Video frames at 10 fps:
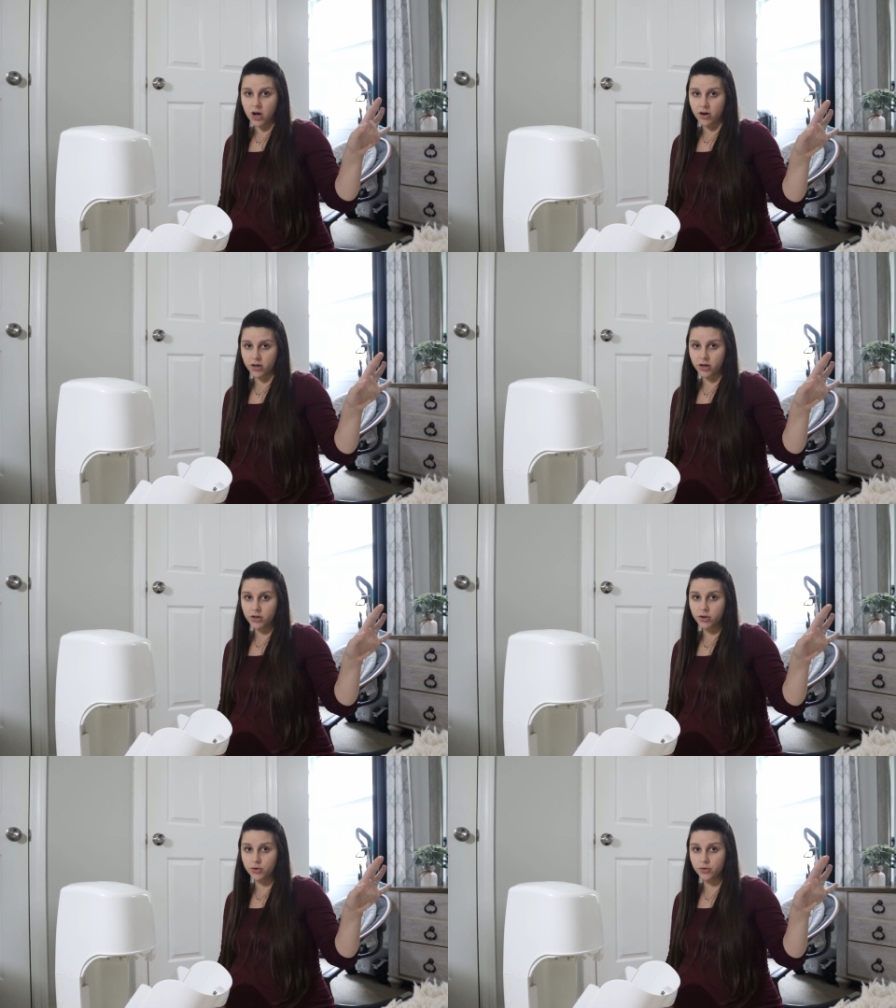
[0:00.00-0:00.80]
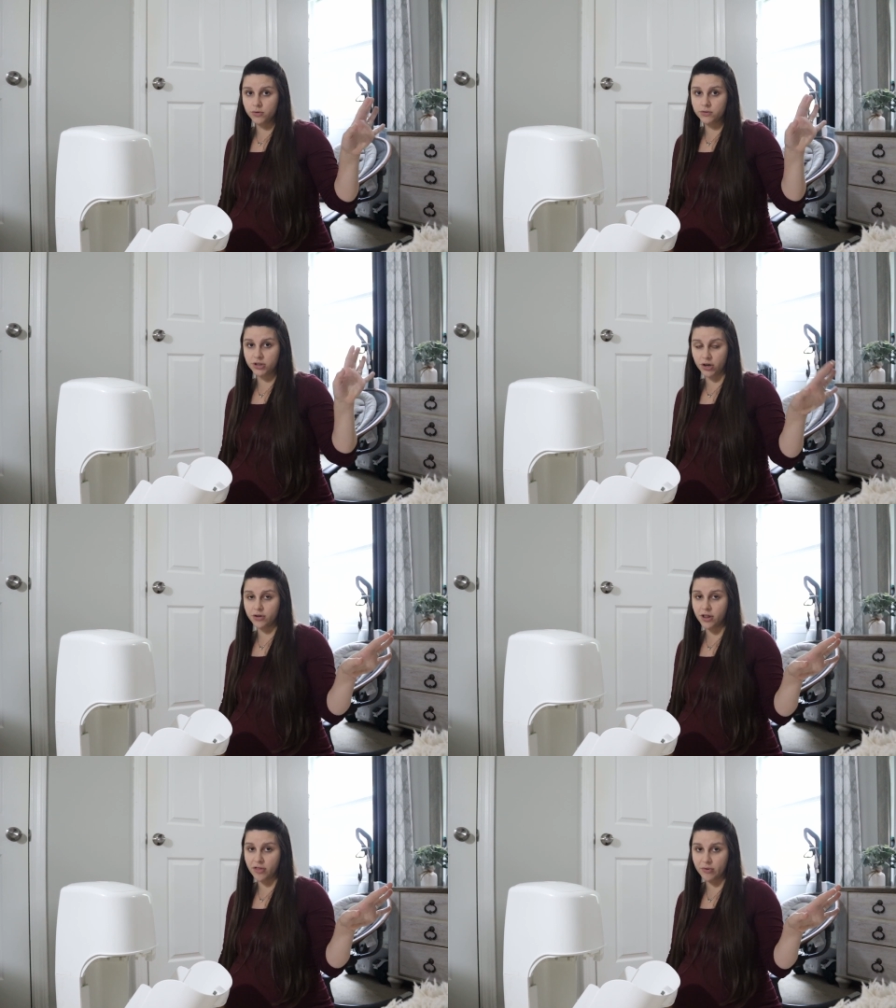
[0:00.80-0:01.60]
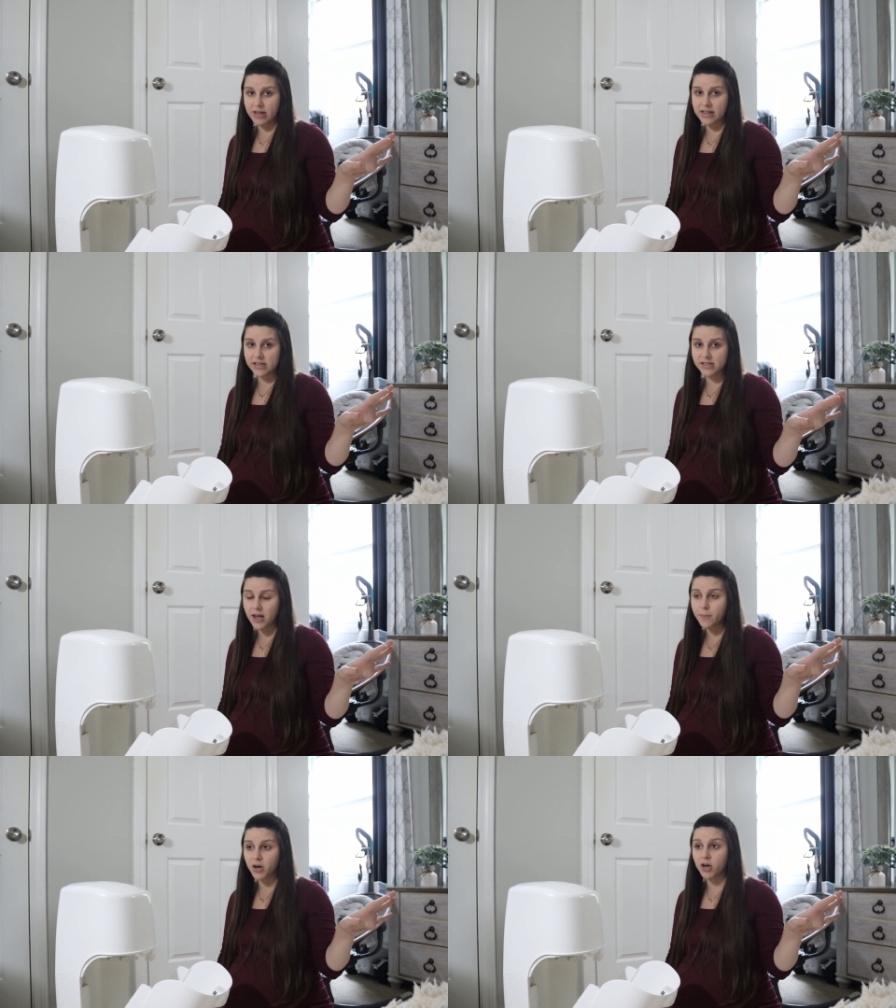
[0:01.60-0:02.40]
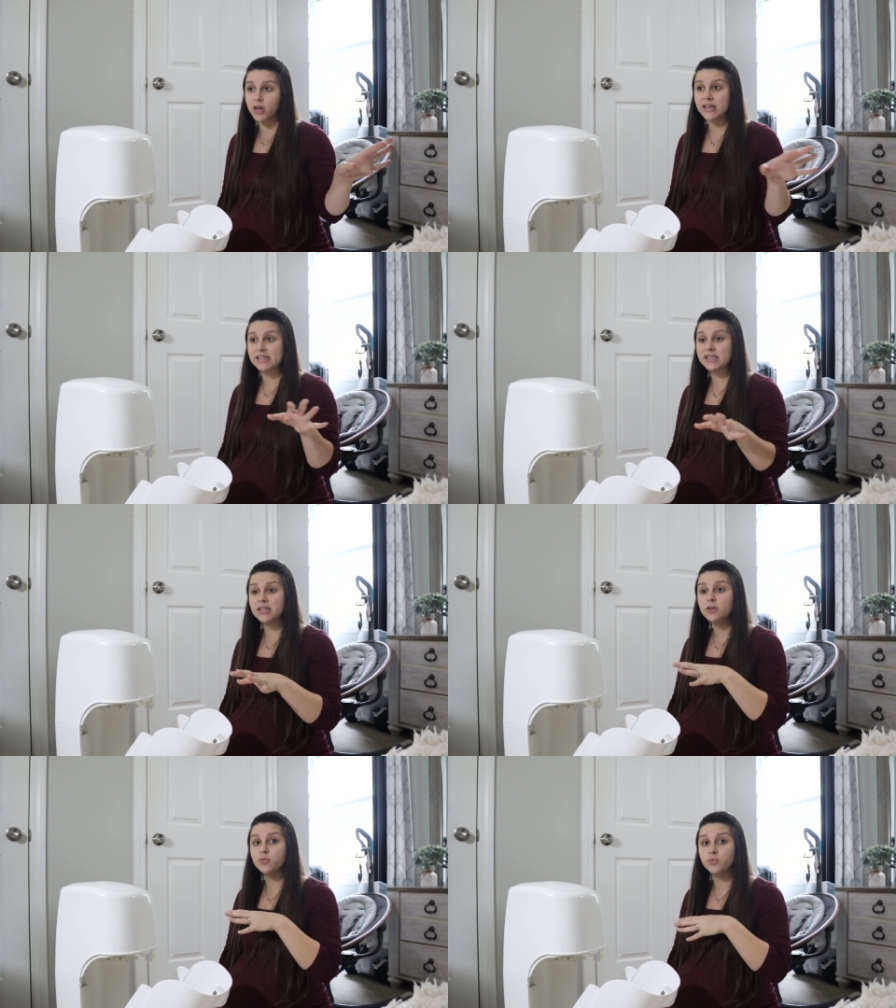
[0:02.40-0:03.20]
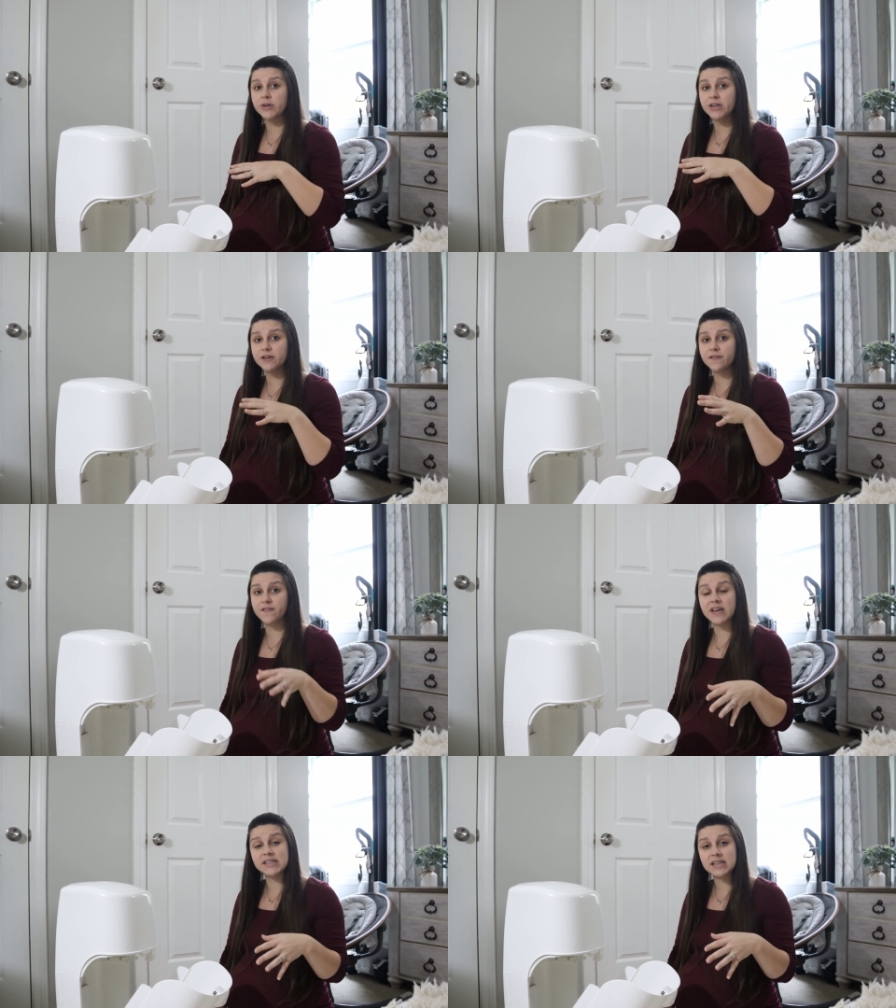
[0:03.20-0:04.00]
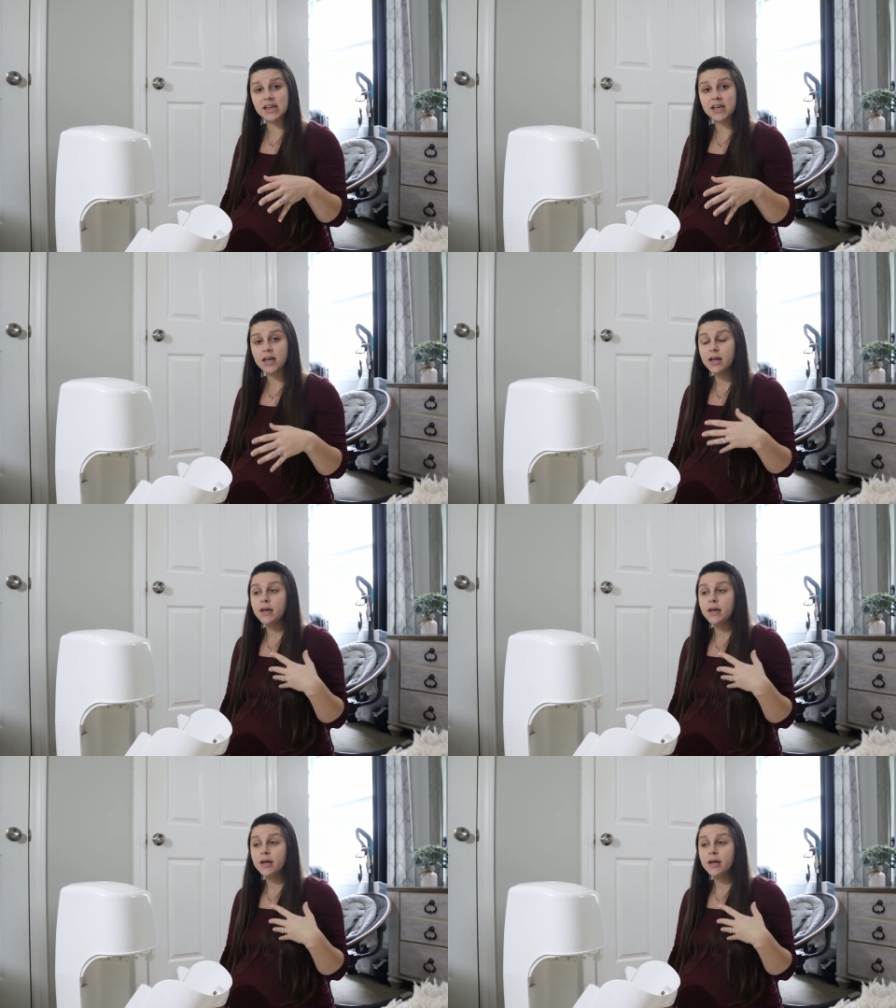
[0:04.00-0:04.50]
daughter, who turned three this summer, is still rear facing,